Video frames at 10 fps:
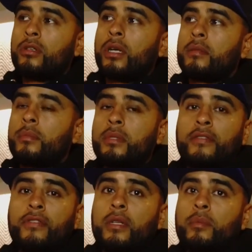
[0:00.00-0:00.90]
You don't have to
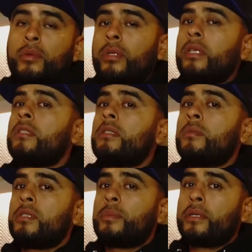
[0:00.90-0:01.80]
definitely be religious to
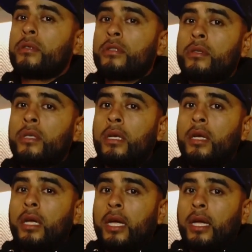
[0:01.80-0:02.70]
be spiritual,
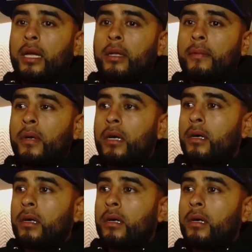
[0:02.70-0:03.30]
and